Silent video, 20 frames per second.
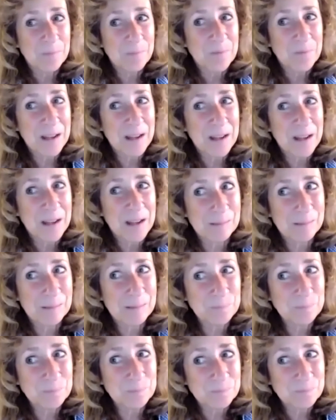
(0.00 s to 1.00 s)

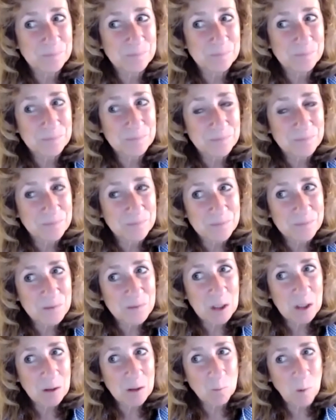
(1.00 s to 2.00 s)
um,
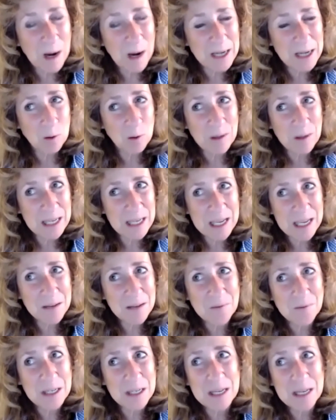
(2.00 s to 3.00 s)
writer and
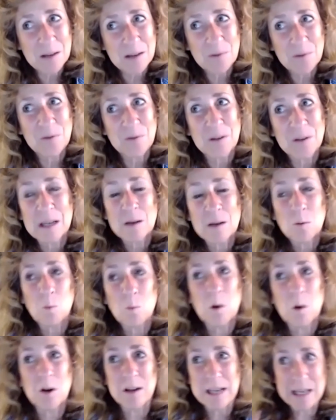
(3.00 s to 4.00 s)
even if
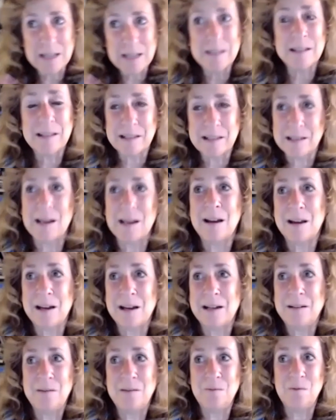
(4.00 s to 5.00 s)
we're
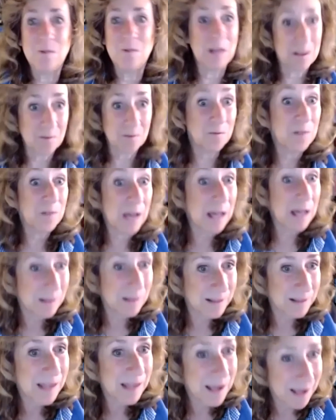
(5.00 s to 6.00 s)
inside like
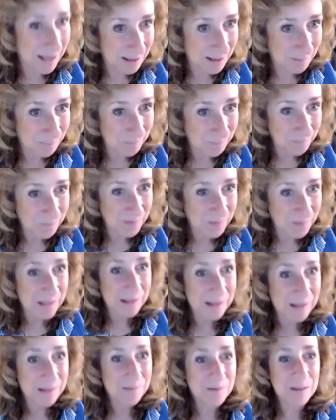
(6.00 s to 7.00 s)
val's head
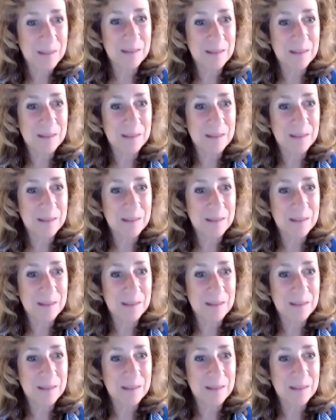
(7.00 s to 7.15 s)
right